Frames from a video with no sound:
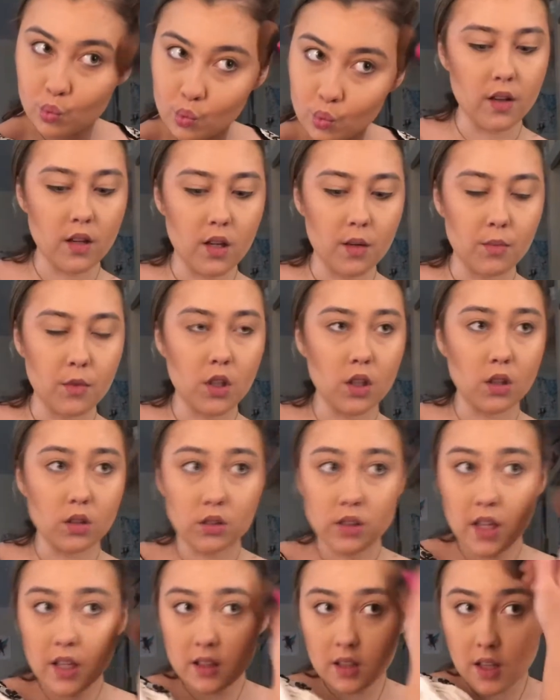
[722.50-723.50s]
And then I'm gonna
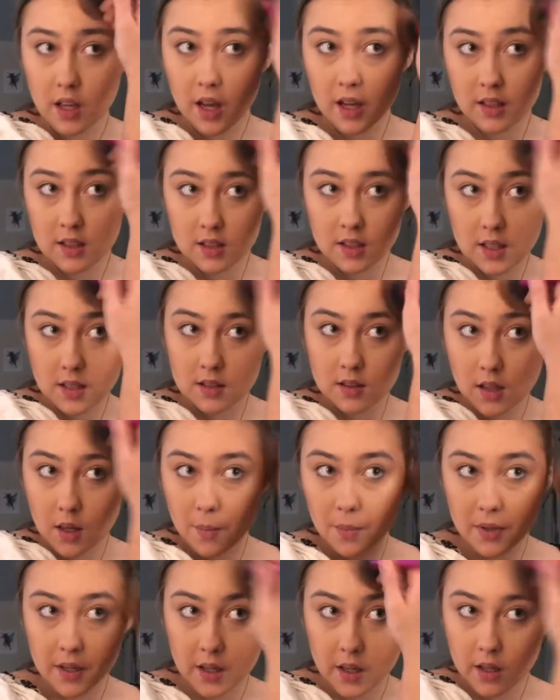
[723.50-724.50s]
take the excess
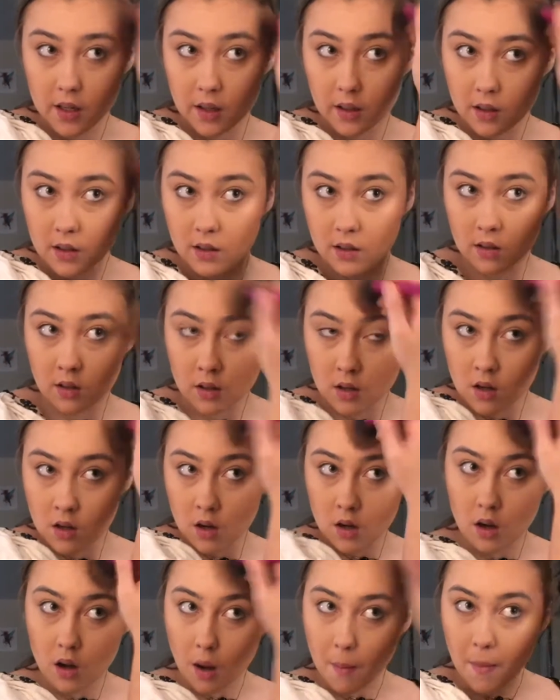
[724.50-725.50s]
up here
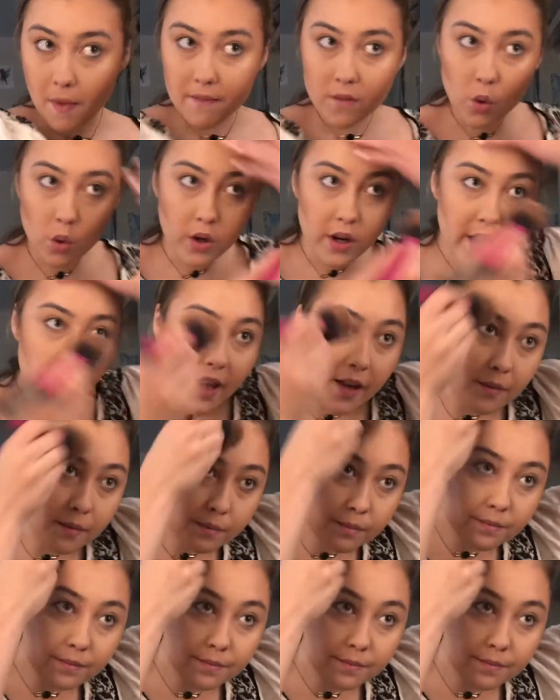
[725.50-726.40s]
on my forehead.